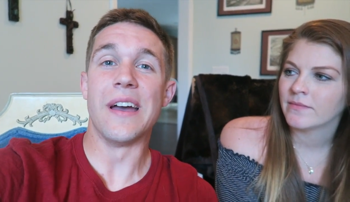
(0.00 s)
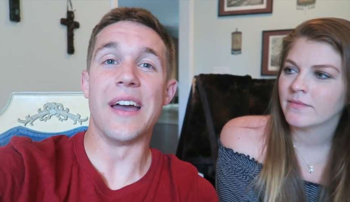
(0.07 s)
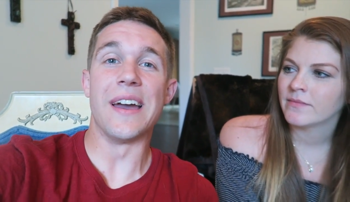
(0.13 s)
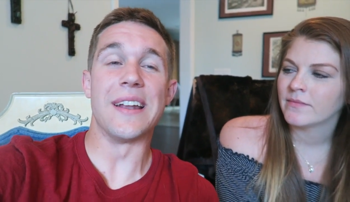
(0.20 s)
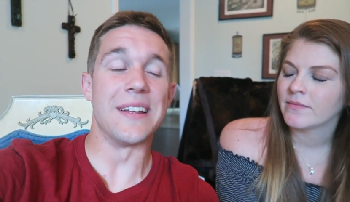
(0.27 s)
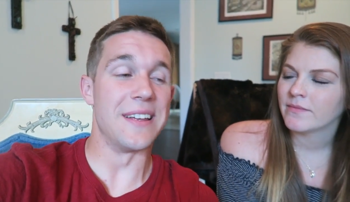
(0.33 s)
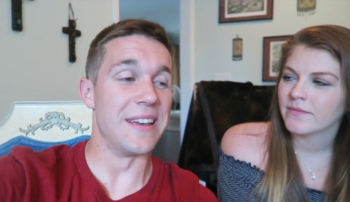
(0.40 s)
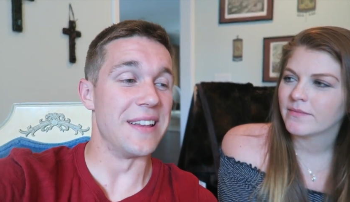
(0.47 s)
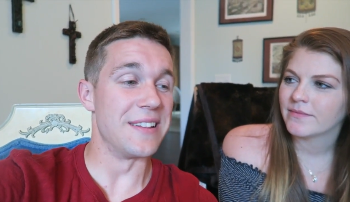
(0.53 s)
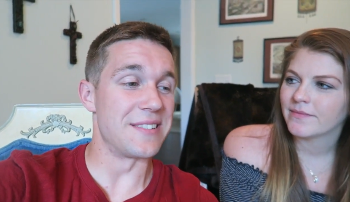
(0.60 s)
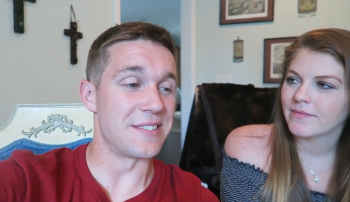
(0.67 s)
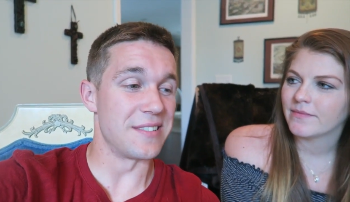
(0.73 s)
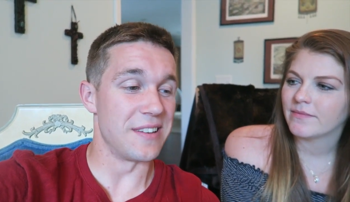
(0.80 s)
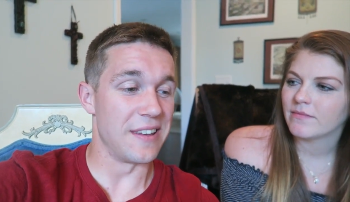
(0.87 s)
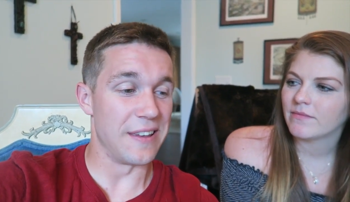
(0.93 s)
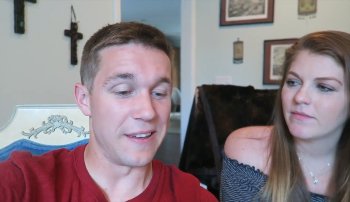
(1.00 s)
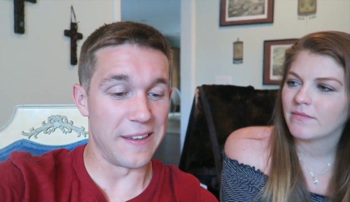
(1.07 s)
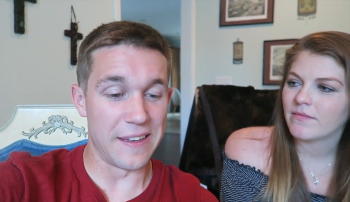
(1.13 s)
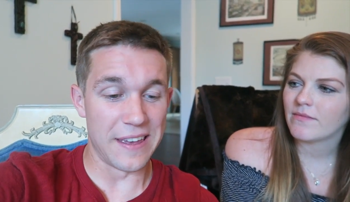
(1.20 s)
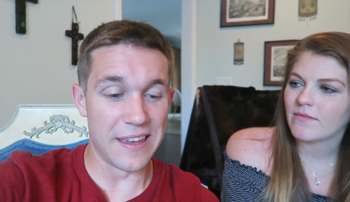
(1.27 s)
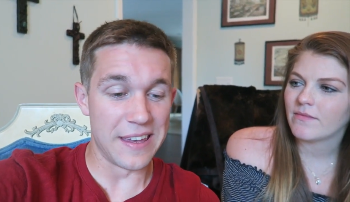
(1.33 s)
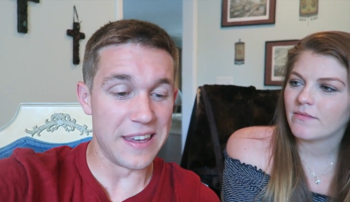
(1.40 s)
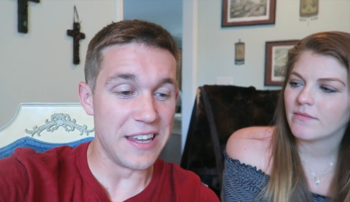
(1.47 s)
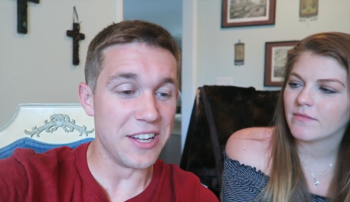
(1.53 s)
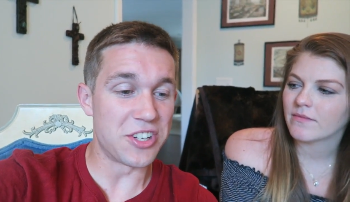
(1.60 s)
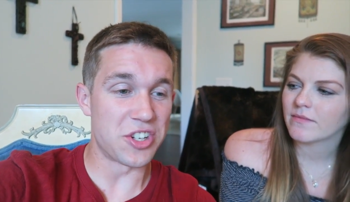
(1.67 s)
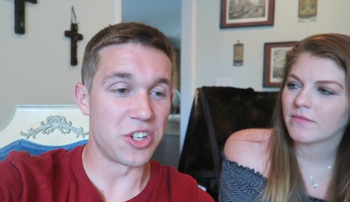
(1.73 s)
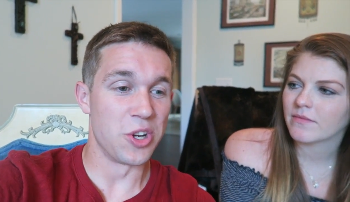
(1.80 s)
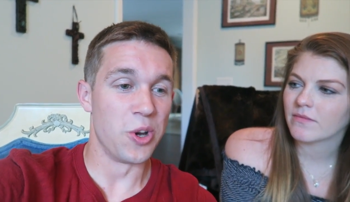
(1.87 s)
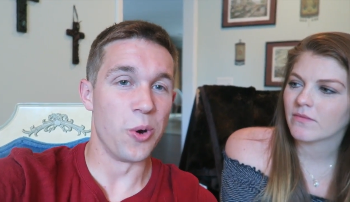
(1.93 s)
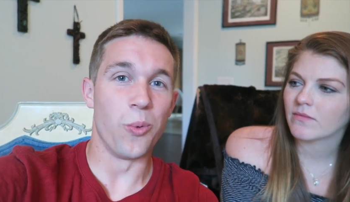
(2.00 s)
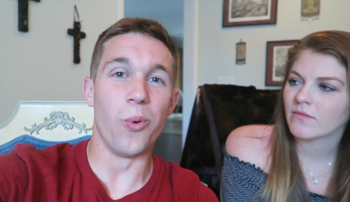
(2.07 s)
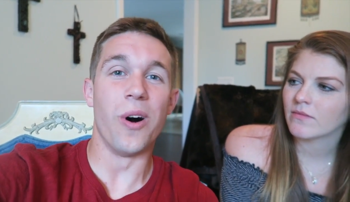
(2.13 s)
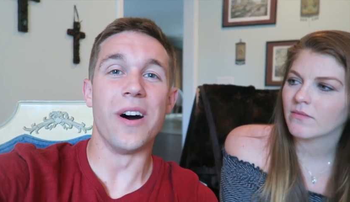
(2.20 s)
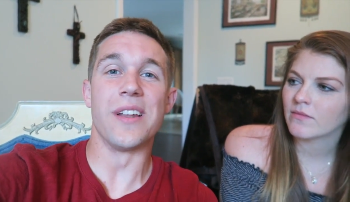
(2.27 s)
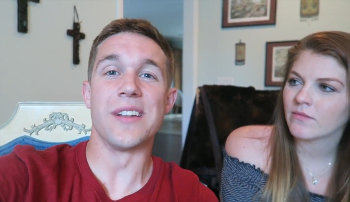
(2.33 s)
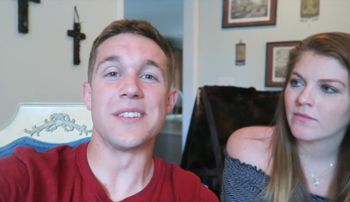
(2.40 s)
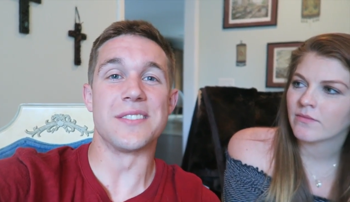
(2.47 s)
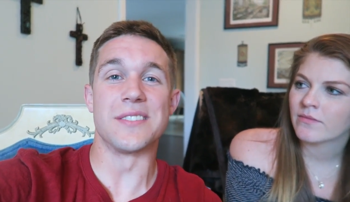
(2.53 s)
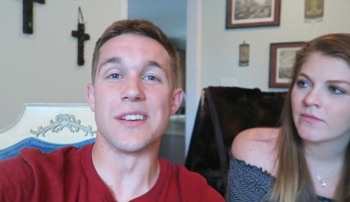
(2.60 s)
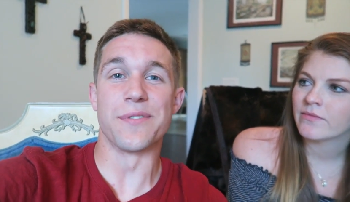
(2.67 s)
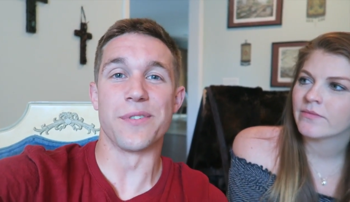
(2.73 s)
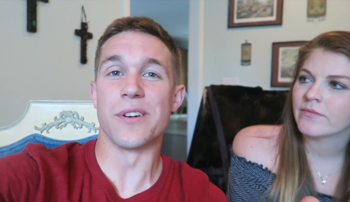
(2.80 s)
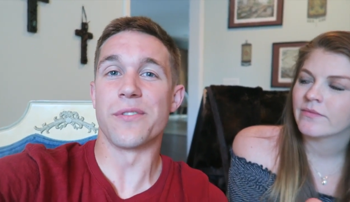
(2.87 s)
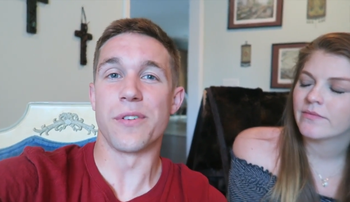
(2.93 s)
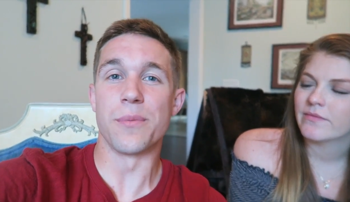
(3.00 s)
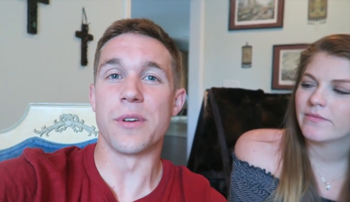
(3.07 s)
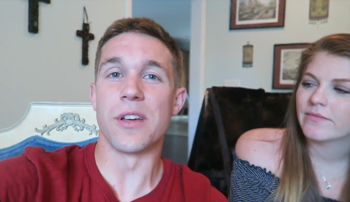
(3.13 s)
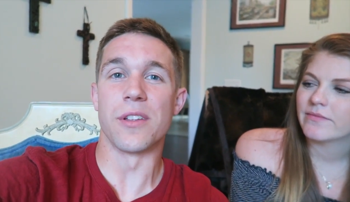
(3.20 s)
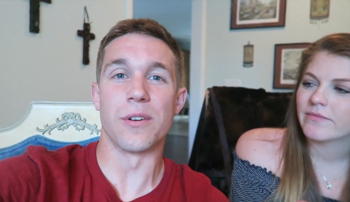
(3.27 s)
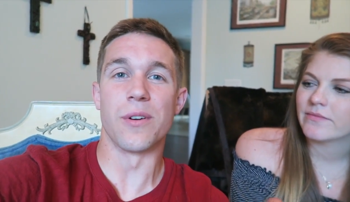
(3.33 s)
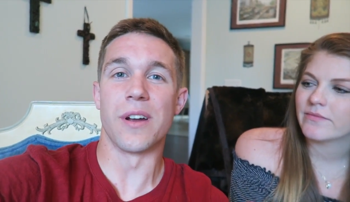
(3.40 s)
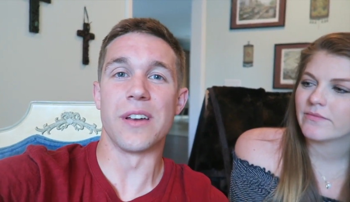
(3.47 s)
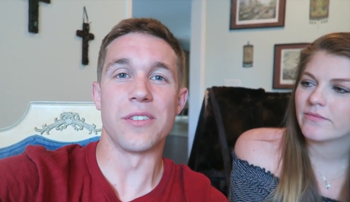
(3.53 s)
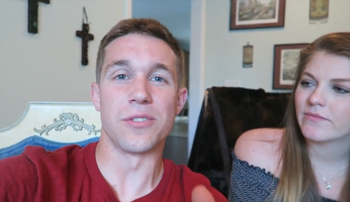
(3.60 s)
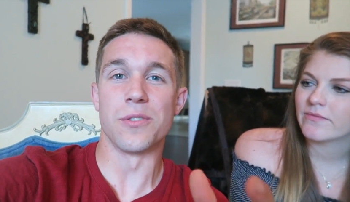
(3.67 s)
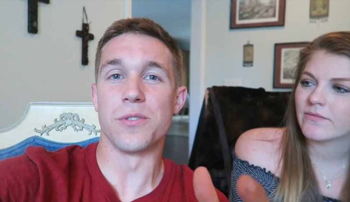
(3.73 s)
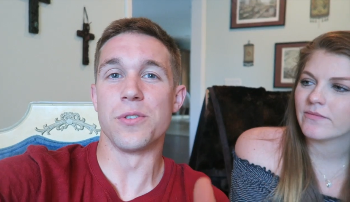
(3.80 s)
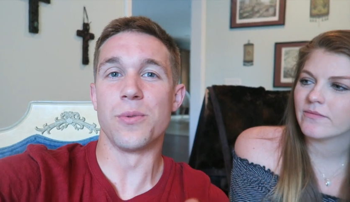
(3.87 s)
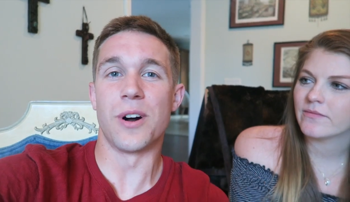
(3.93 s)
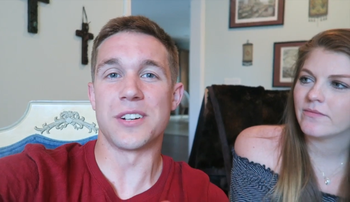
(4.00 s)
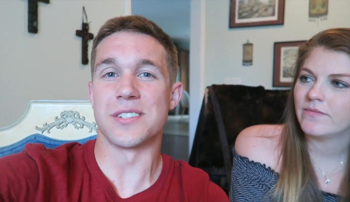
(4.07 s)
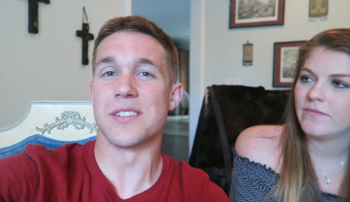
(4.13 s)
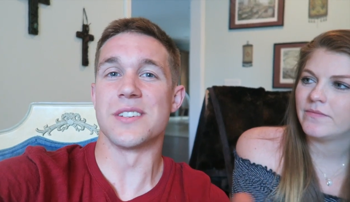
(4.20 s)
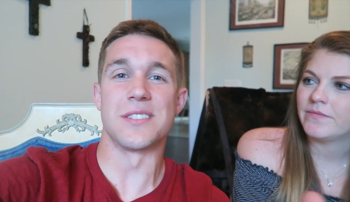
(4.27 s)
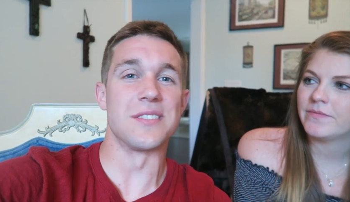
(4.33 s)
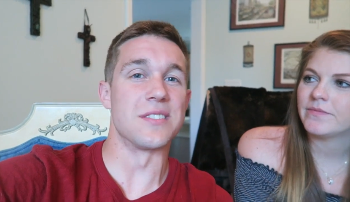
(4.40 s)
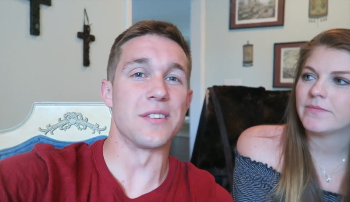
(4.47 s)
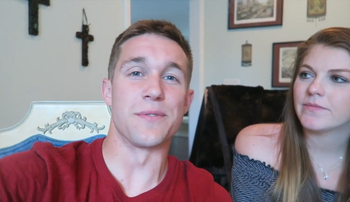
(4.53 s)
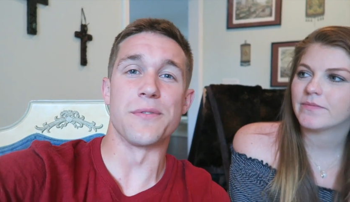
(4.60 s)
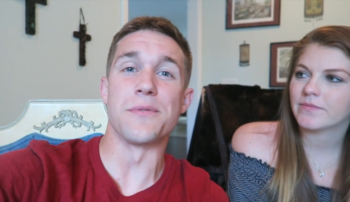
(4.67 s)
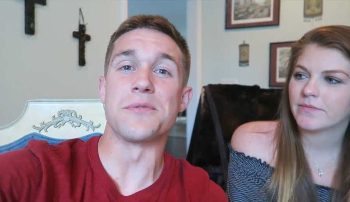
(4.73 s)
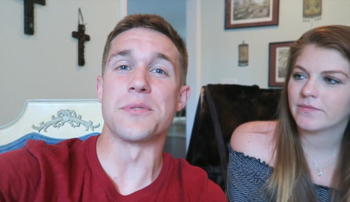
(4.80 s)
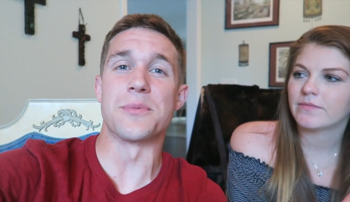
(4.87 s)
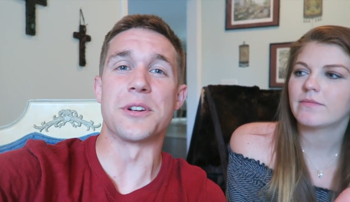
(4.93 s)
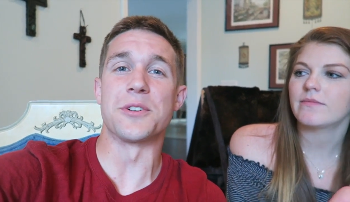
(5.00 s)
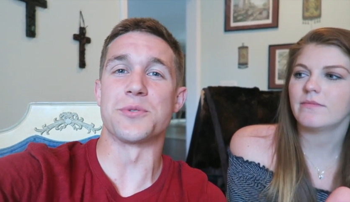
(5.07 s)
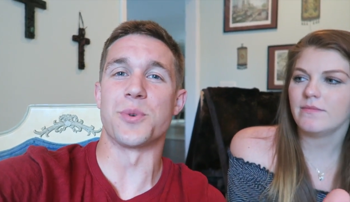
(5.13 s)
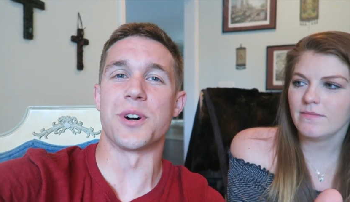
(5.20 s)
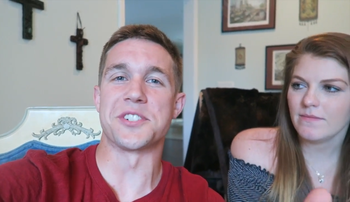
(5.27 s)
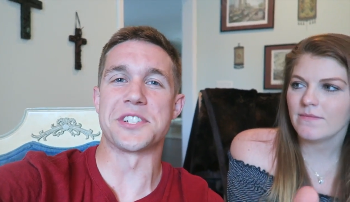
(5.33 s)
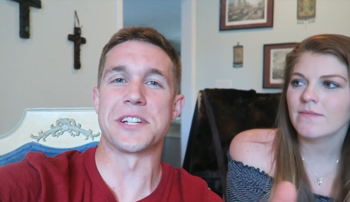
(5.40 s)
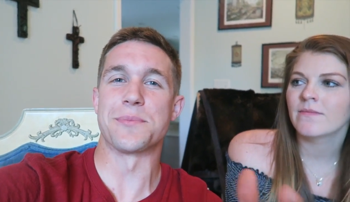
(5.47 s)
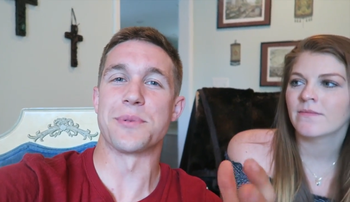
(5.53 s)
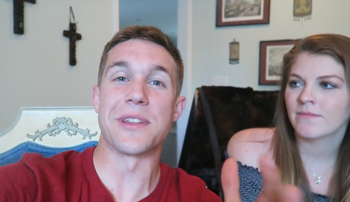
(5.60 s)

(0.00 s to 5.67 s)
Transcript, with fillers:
Speaker 1: And it, it's, each one is different from the other, right? So you watching this is different from someone else watching it.